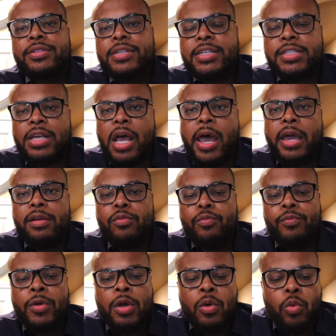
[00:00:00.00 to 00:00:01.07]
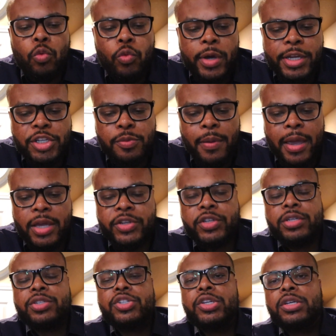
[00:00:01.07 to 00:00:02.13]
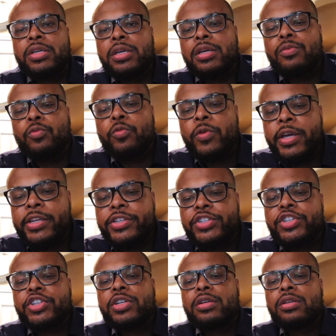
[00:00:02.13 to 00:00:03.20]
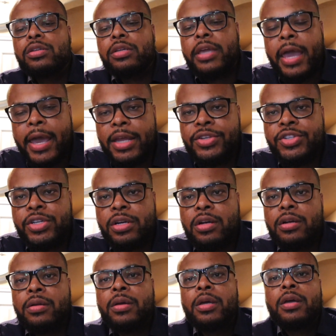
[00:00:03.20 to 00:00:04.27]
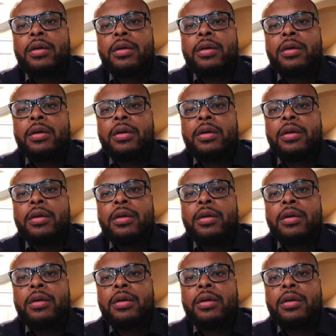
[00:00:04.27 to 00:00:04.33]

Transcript: to decide which patient should get which cancer